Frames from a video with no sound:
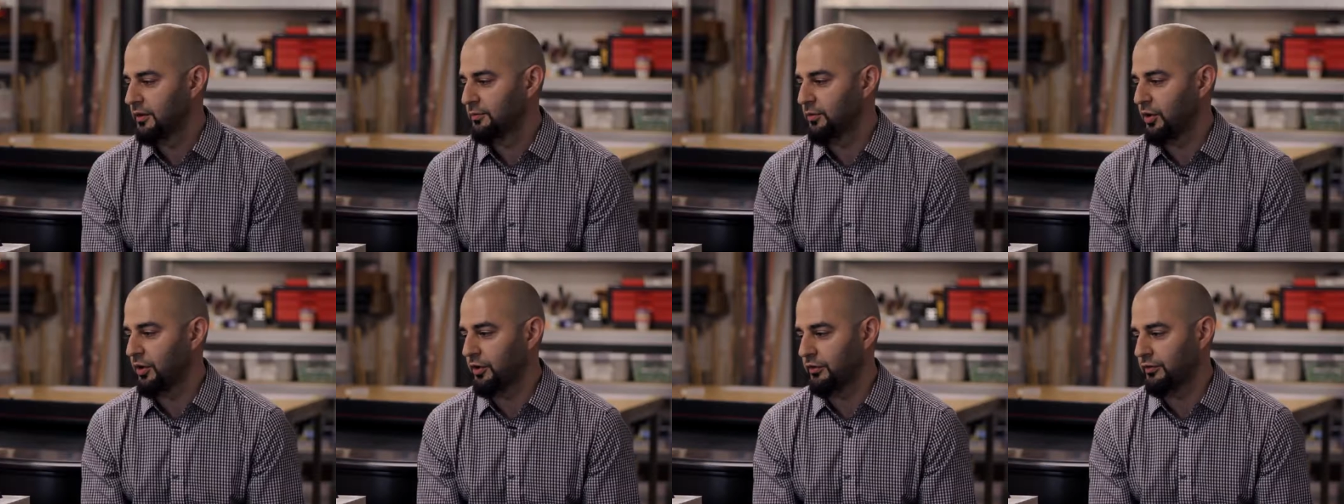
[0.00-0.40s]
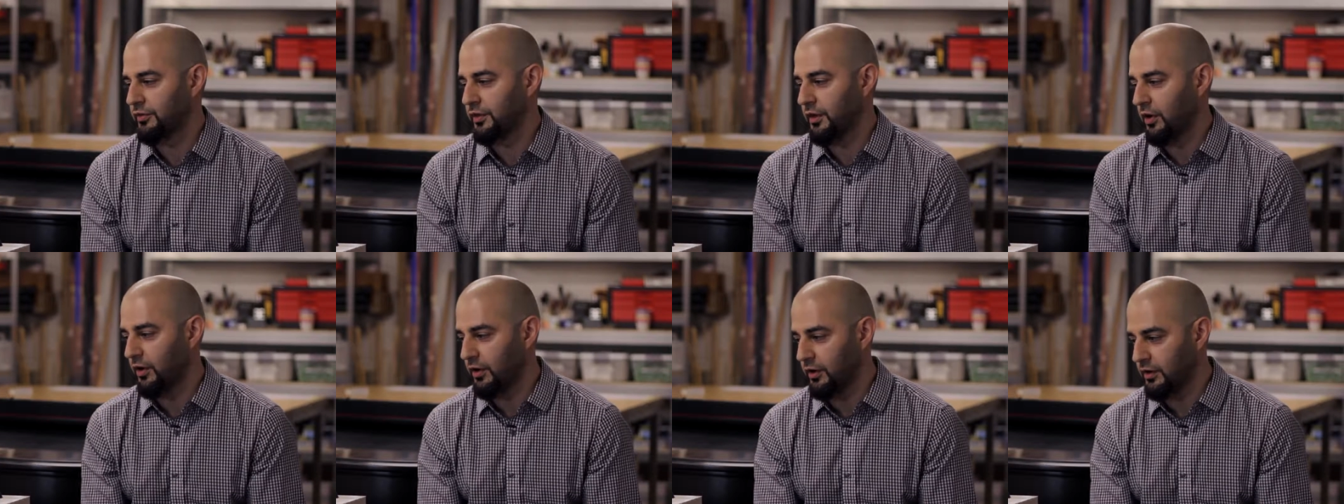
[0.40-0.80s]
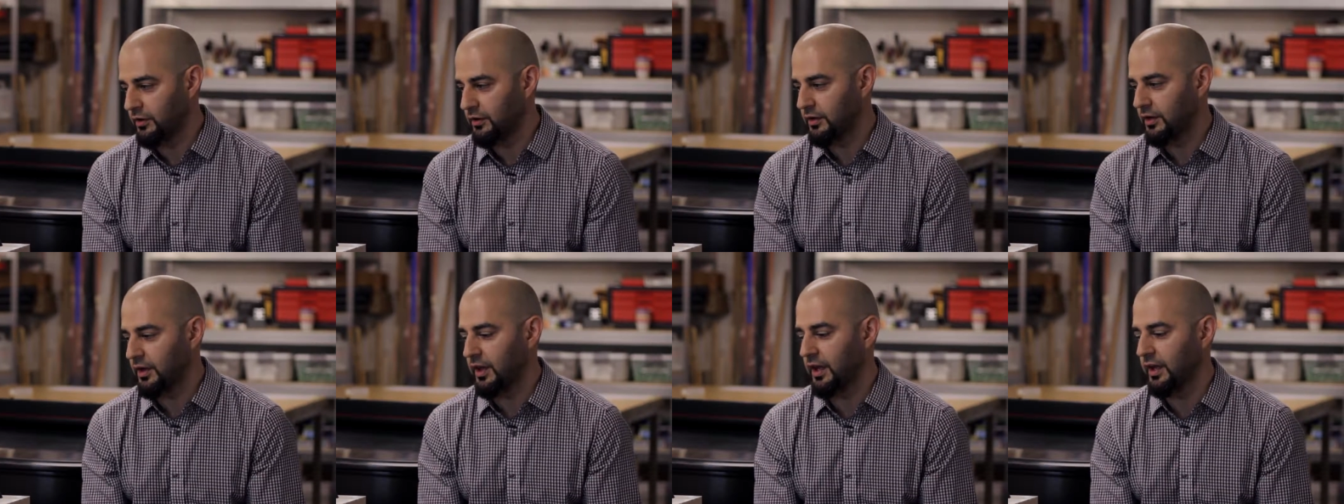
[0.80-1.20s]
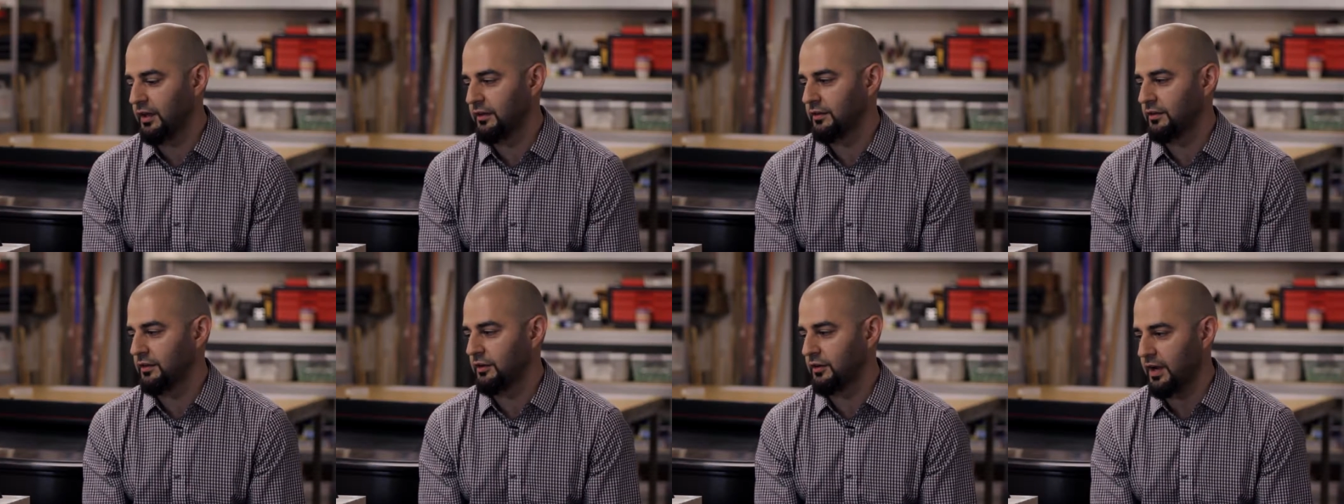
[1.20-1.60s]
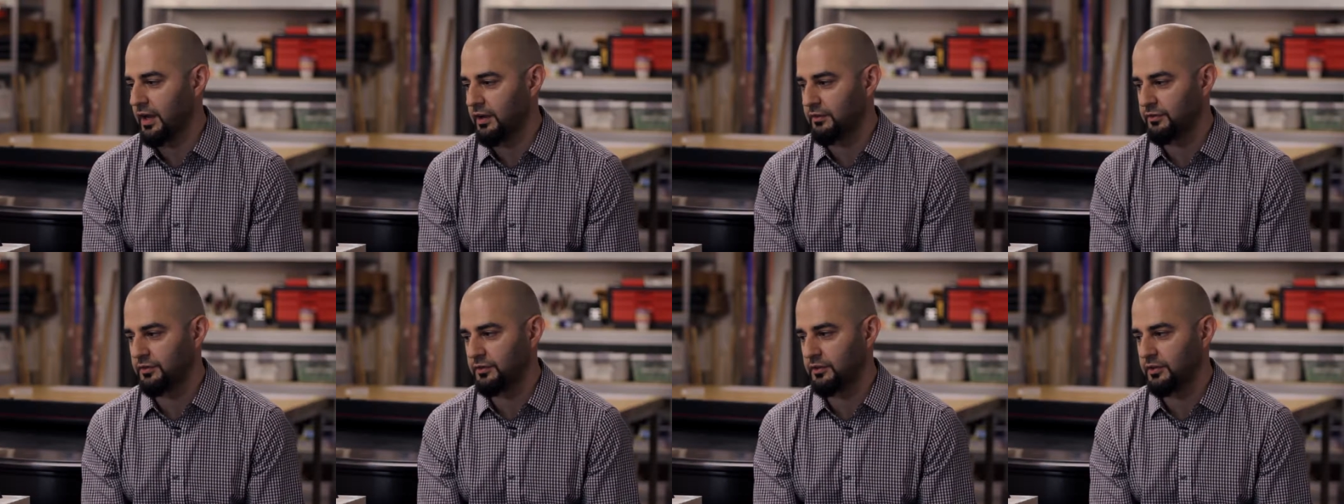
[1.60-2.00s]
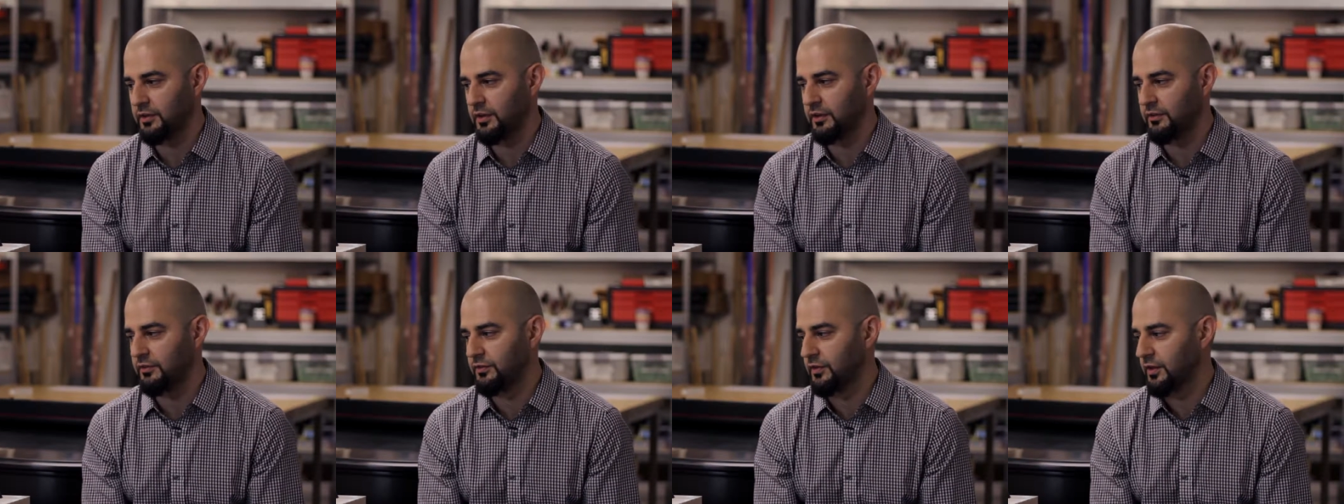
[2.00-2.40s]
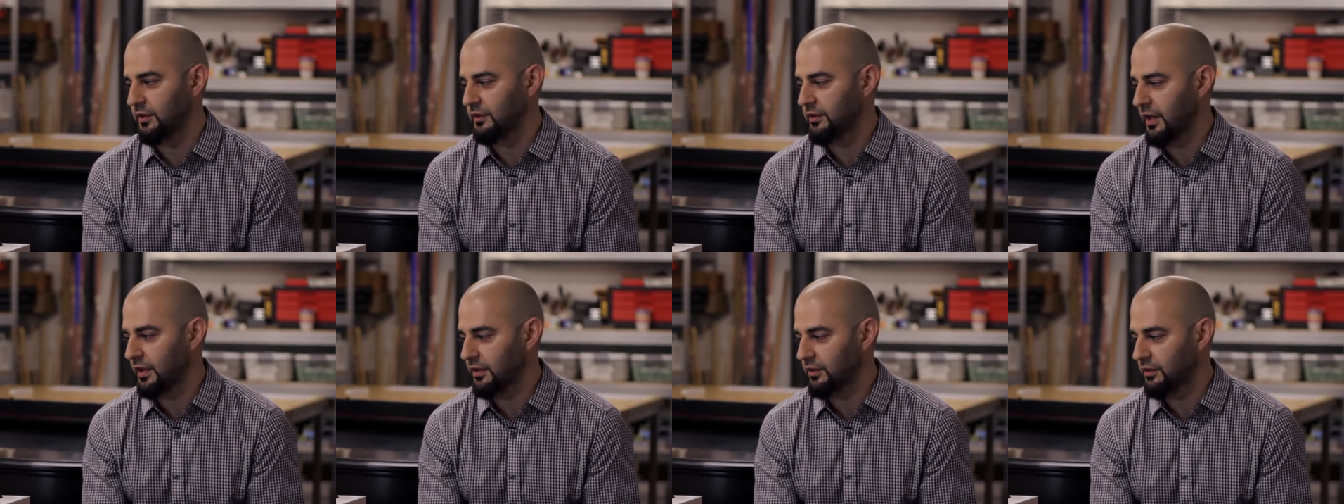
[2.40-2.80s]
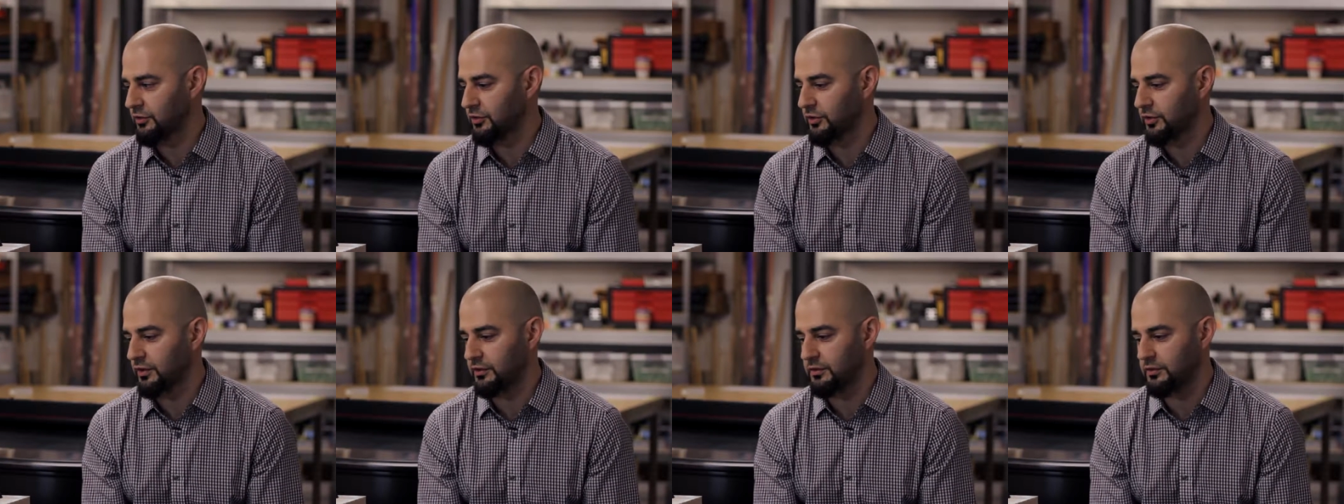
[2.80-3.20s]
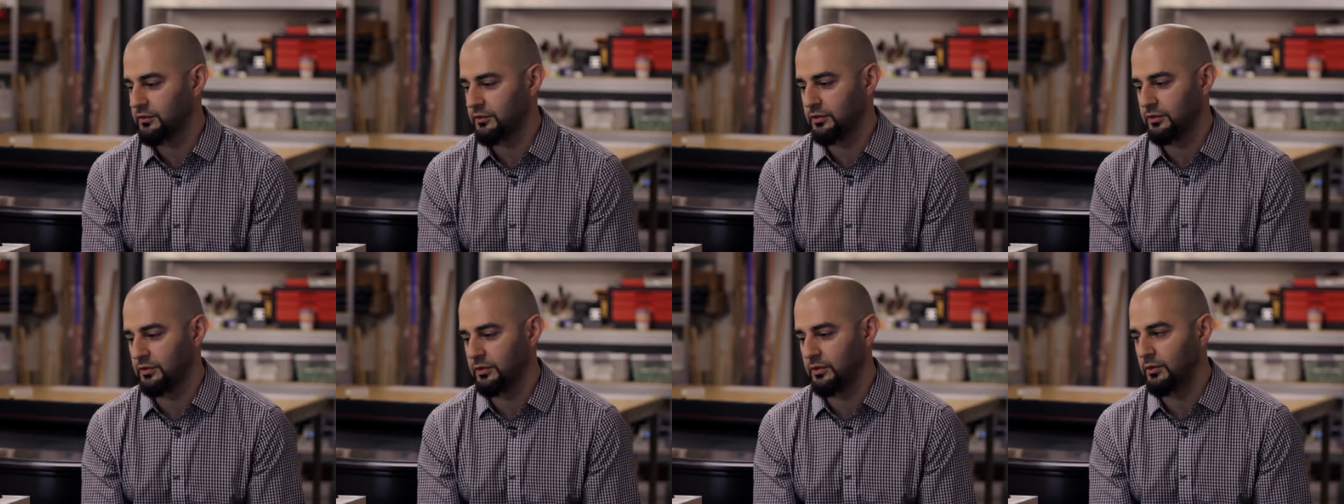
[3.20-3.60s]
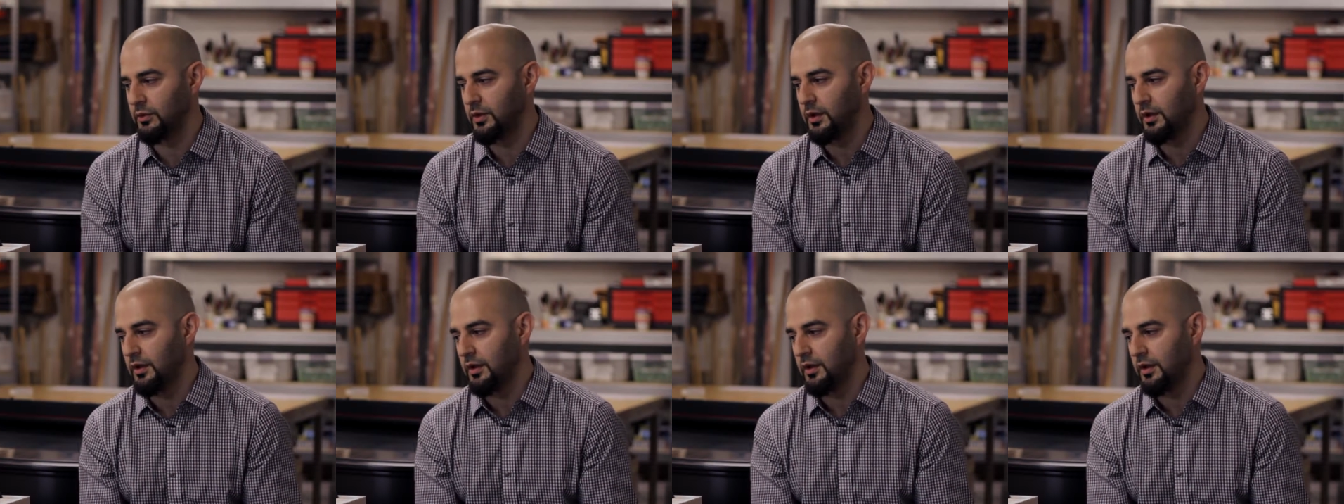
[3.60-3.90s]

Part of the art and the craft of a technician is to